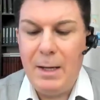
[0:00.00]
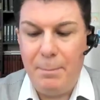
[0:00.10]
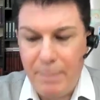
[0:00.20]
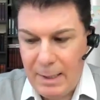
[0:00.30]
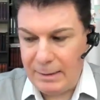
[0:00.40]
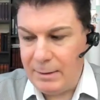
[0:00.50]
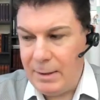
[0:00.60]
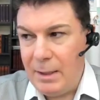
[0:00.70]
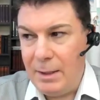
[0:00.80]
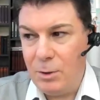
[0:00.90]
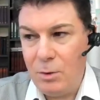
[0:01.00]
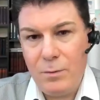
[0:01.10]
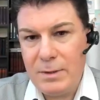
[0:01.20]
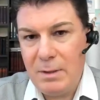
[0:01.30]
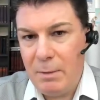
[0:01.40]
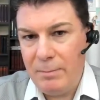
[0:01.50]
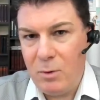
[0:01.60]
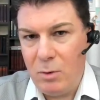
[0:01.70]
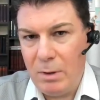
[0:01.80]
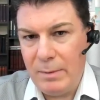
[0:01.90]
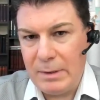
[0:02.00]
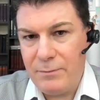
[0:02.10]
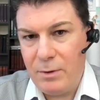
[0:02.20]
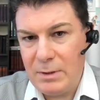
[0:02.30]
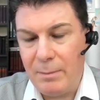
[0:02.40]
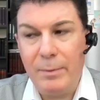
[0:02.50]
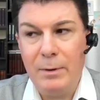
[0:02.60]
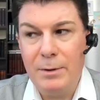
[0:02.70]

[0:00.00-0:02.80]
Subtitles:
But you know, the main problem is, for example,